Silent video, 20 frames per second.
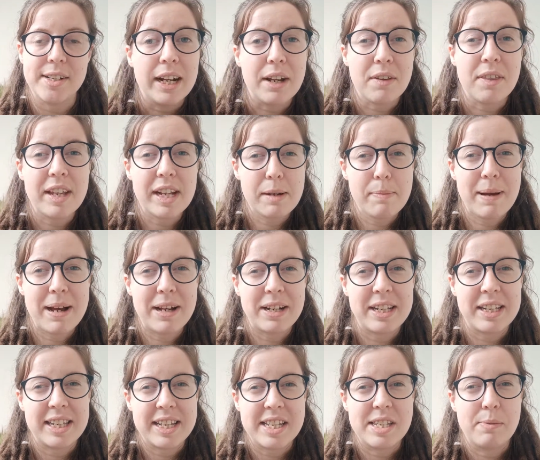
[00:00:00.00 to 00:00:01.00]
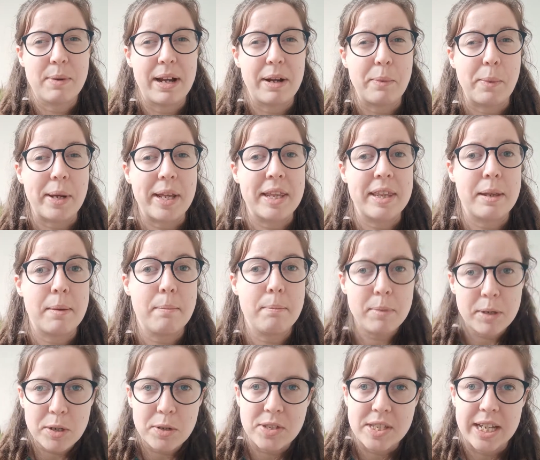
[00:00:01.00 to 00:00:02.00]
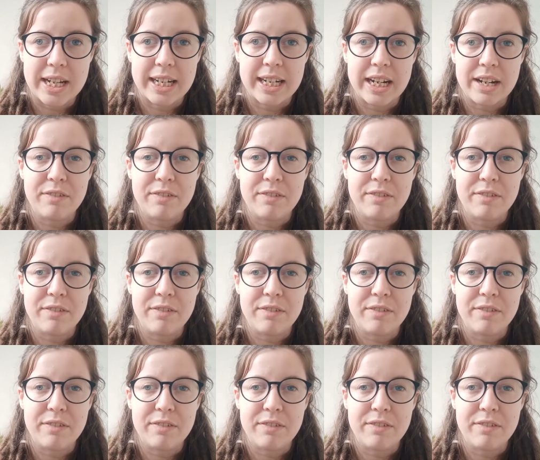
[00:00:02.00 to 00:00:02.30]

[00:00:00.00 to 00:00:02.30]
Now think about it this way with music.